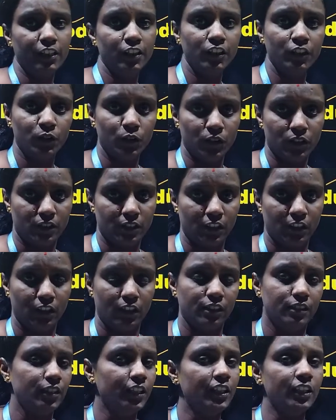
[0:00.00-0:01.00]
in
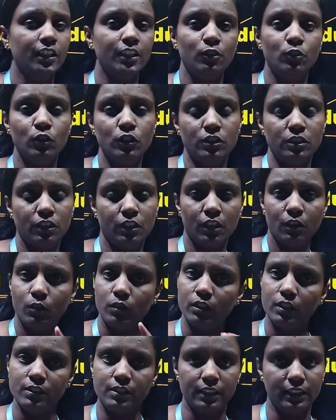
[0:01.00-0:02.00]
unicellular. See, in the unicellular
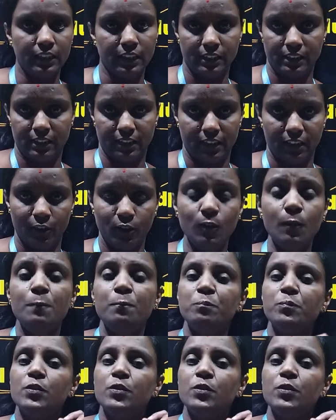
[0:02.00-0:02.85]
only single cell, no?